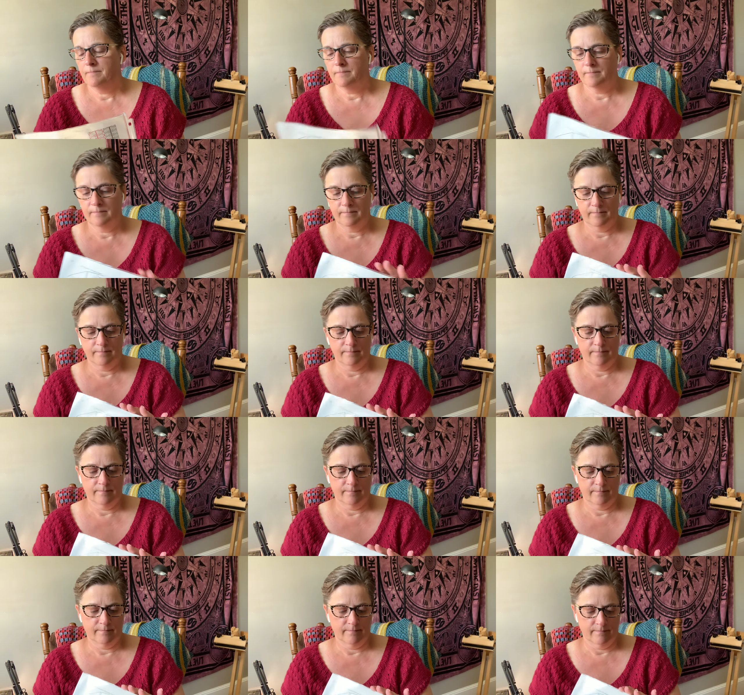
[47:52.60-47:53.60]

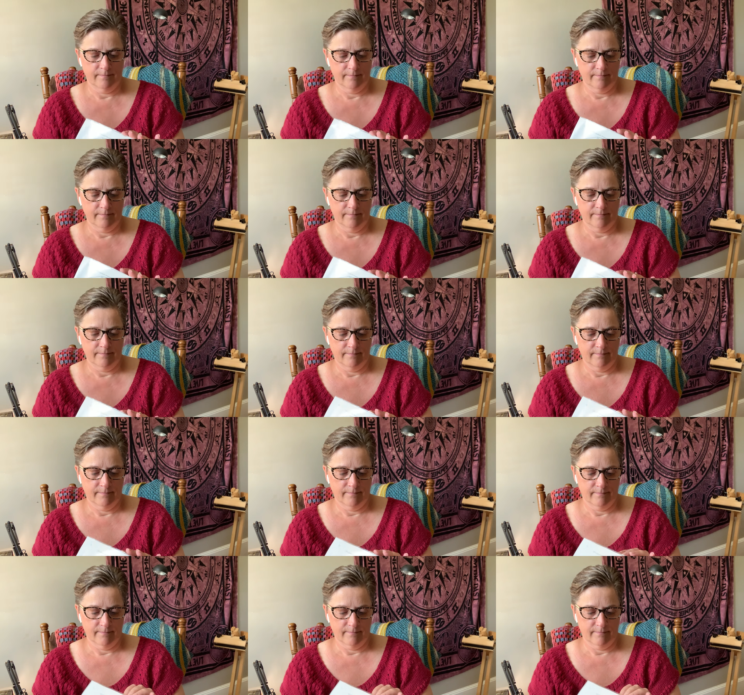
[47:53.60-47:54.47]
Nobody speaks.